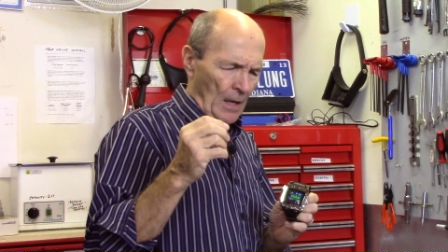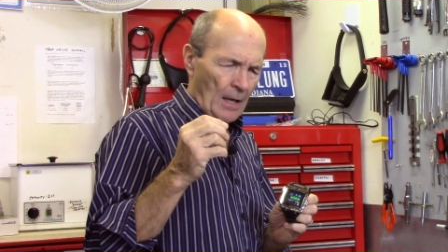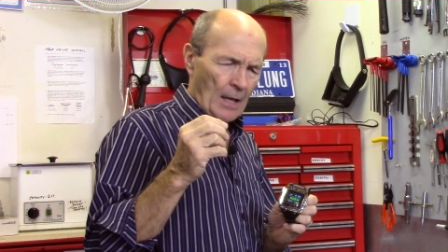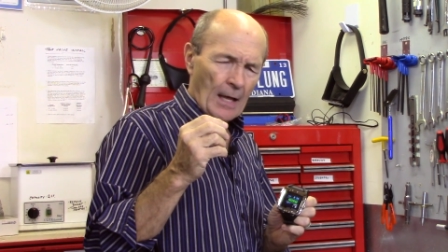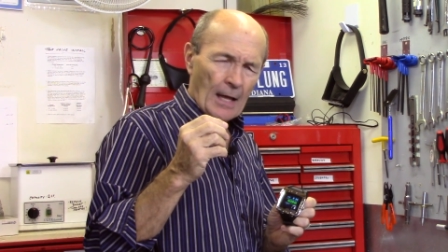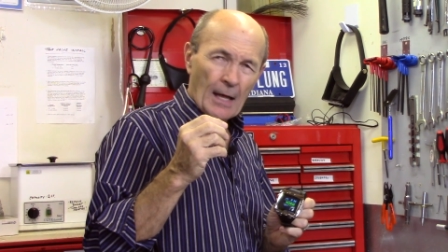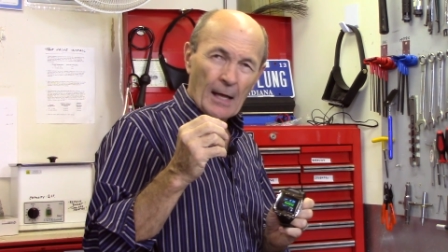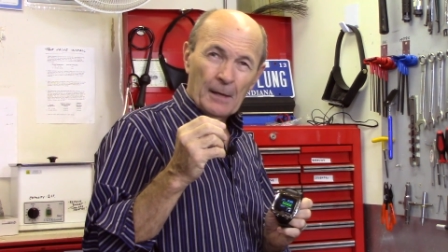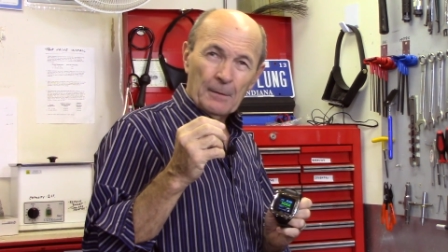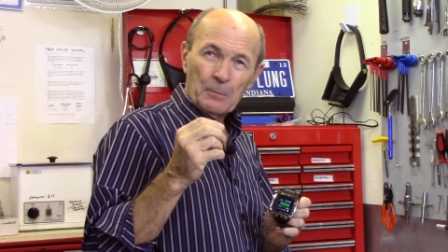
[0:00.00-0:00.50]

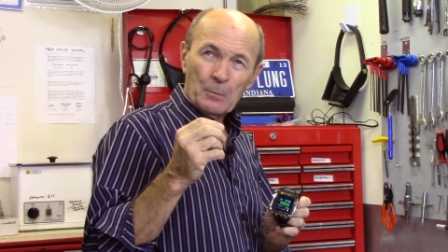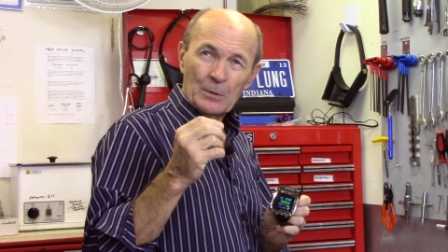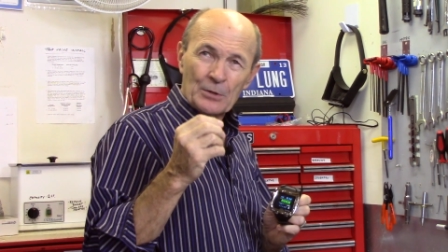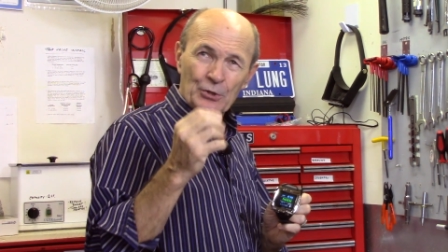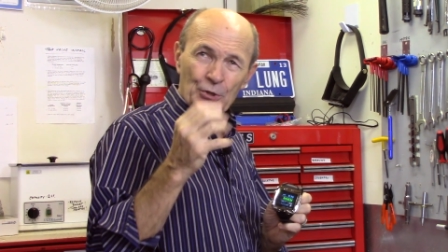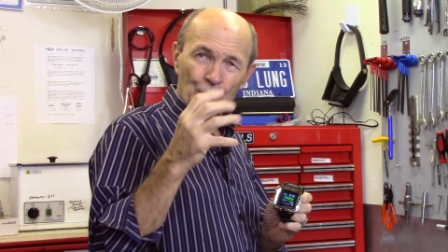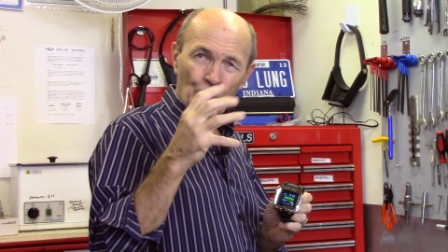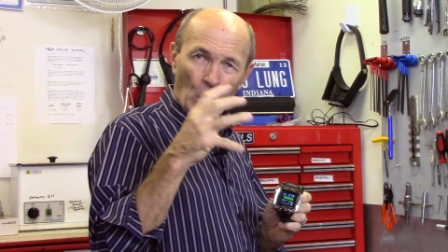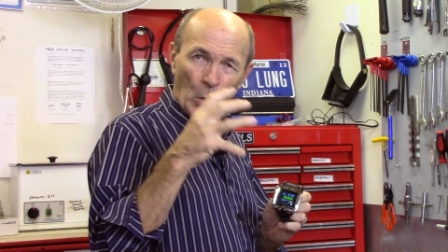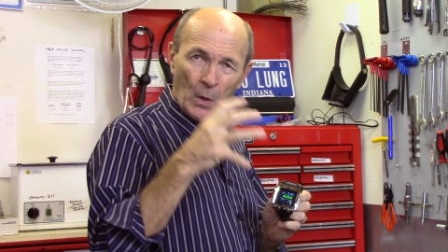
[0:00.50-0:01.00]
uh, was
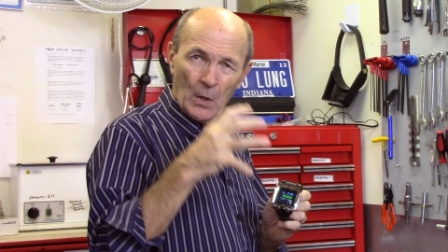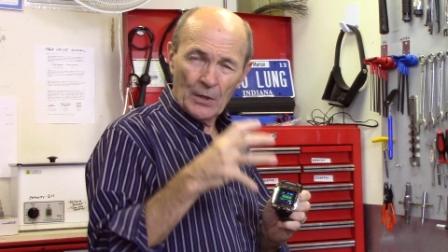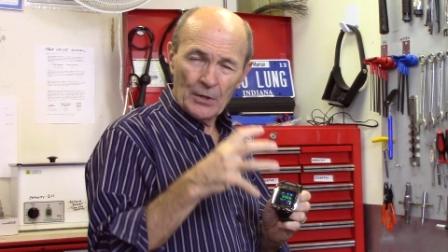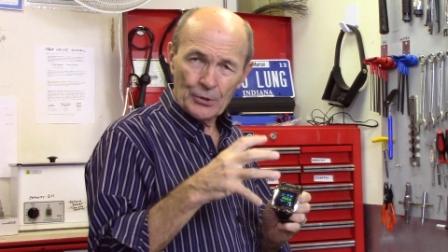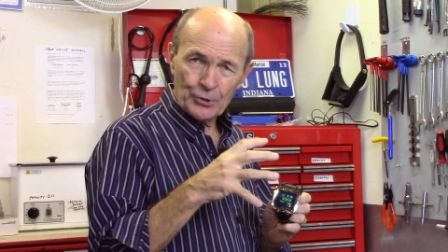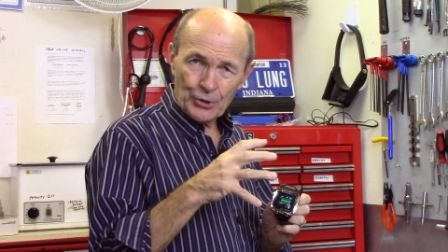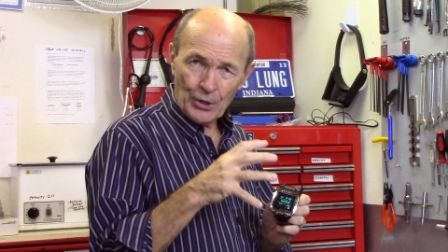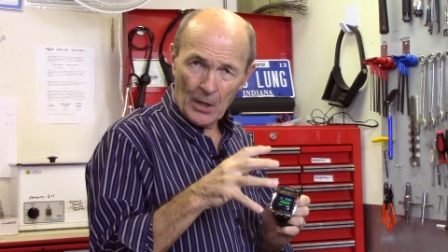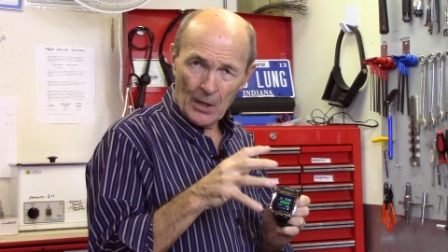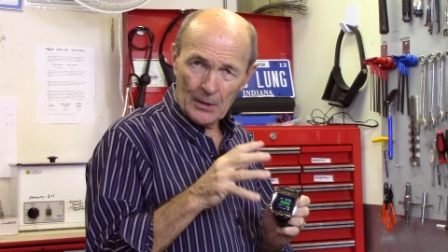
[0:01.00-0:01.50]

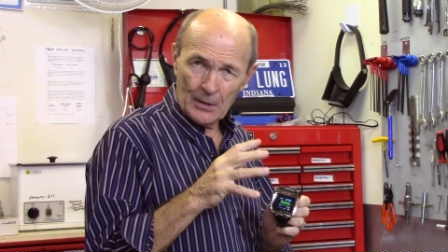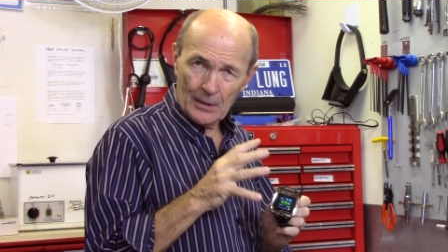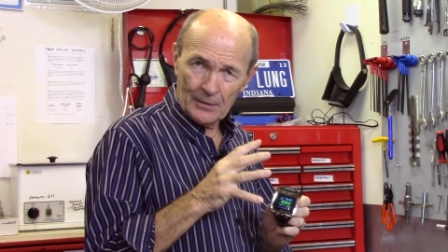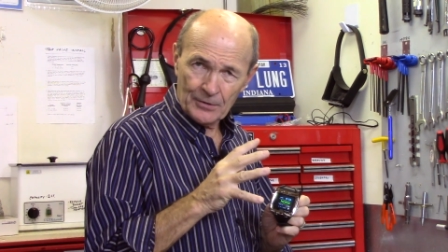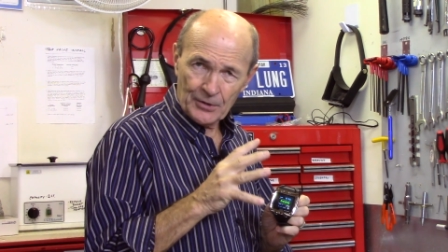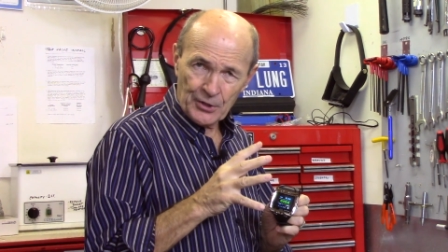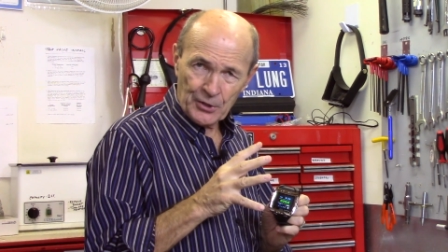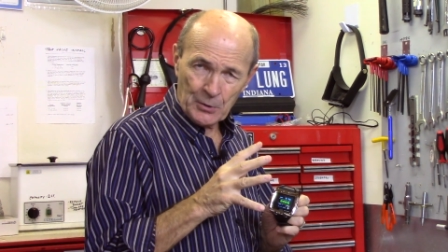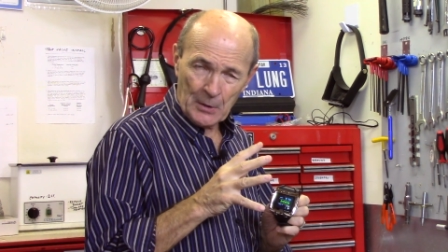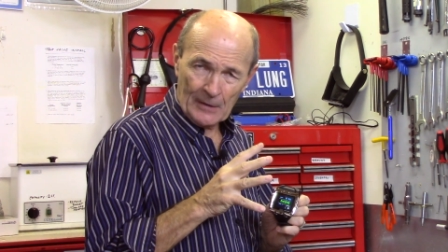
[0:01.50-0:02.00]
shown, shown
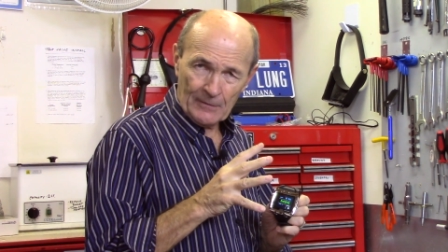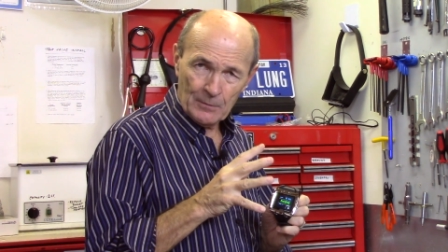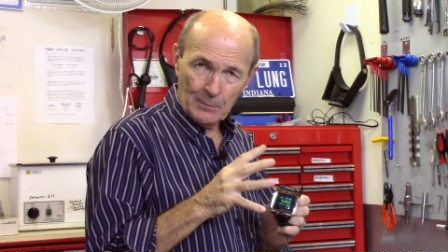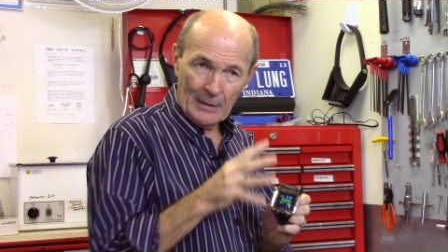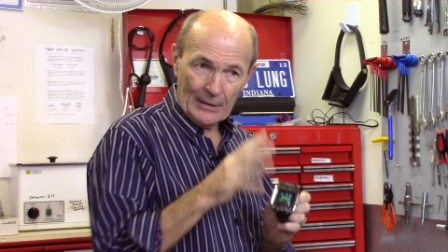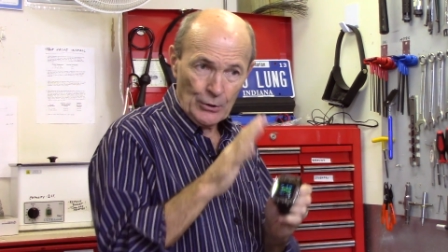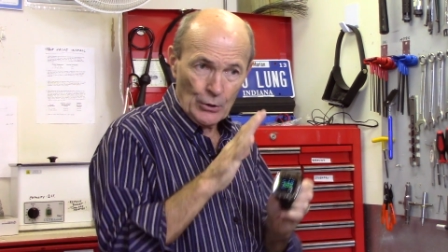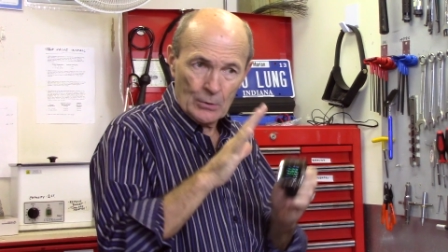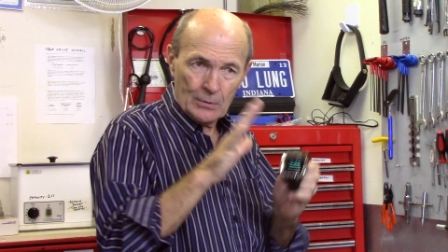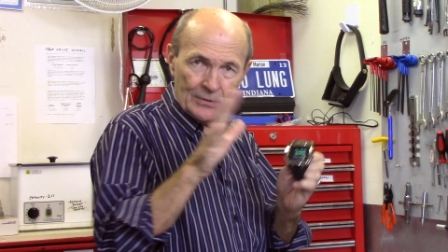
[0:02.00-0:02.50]
on the screen
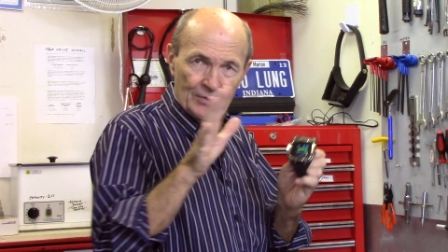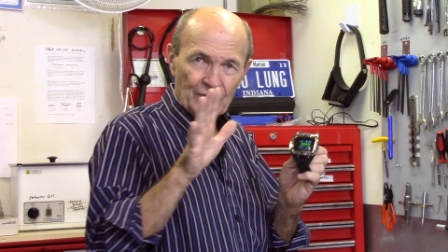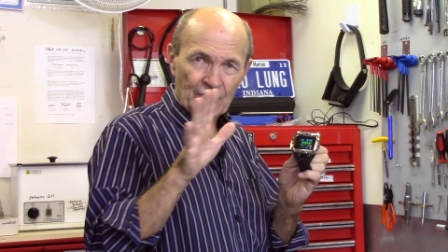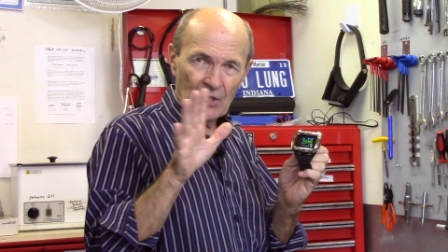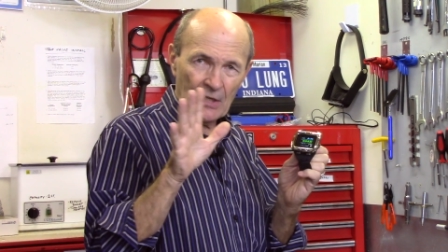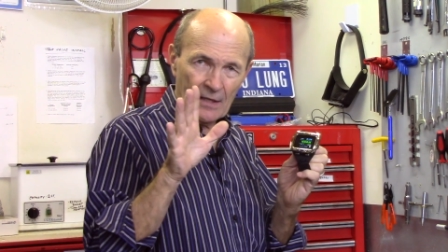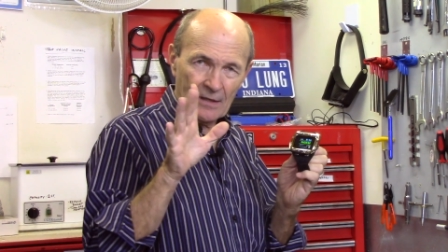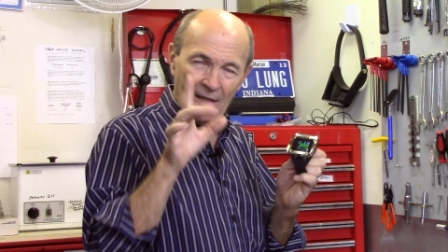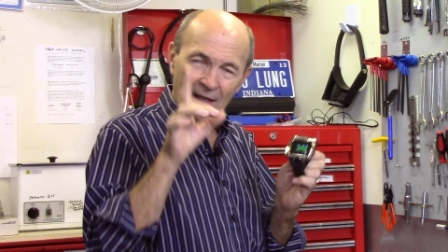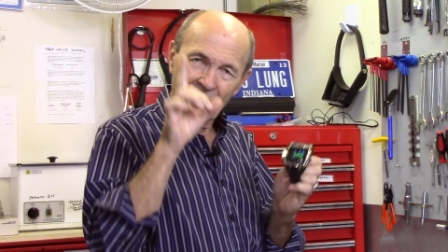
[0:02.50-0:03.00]
from, and you couldn't
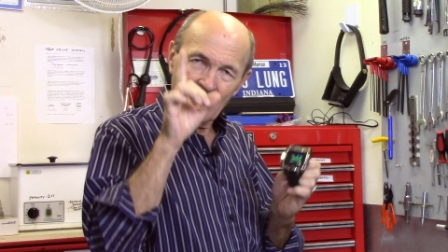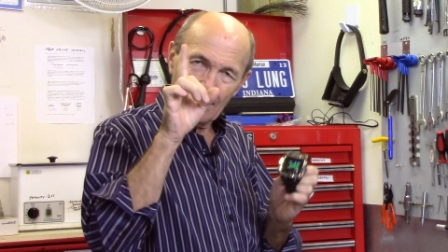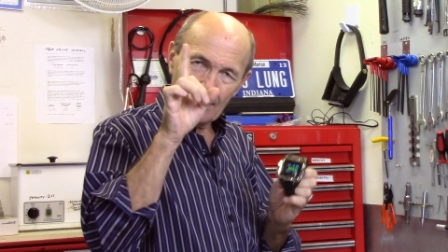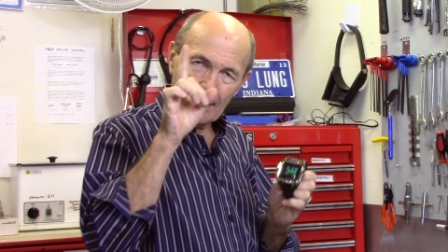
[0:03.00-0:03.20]
see it.